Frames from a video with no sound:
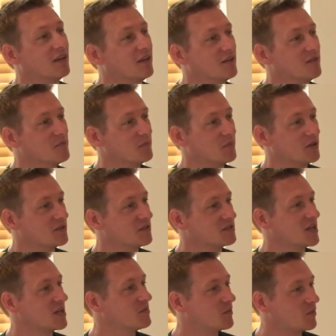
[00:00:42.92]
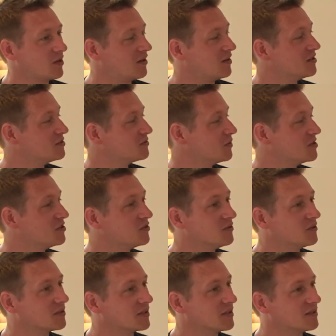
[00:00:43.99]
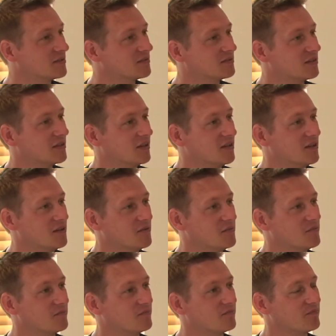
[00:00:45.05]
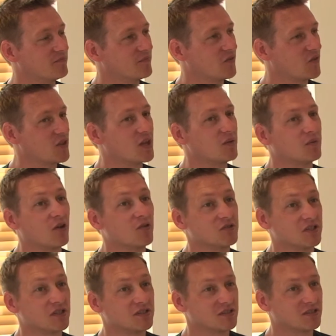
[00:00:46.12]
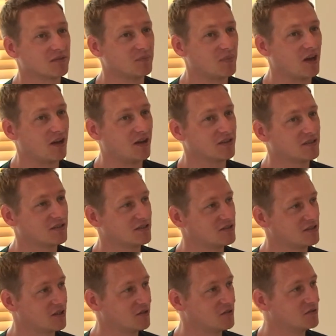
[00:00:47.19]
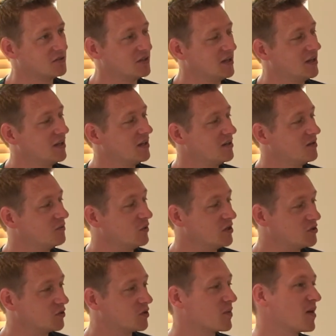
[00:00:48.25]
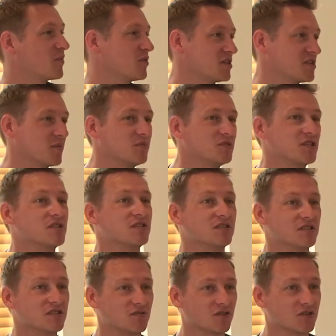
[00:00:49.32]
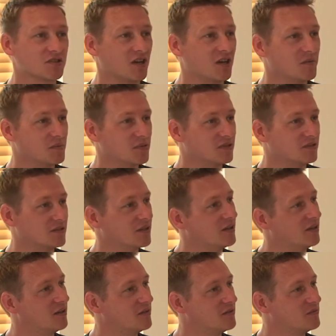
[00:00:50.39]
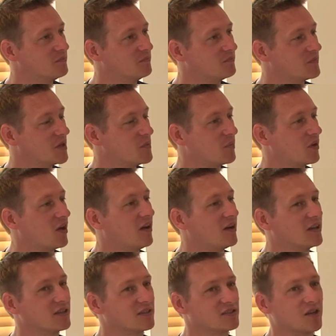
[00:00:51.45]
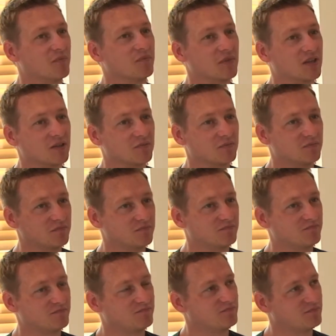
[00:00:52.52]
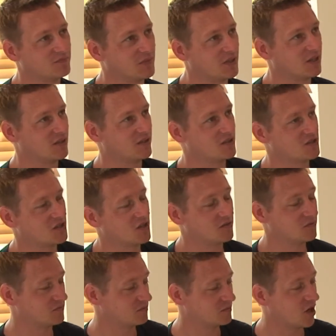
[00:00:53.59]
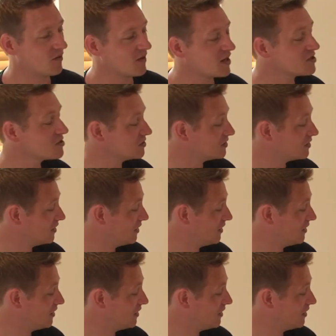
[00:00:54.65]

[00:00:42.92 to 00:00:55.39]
But the same applies when you're doing it for the hypnosis part. So we talk about presuppositions, for example, implying something, a certain direction.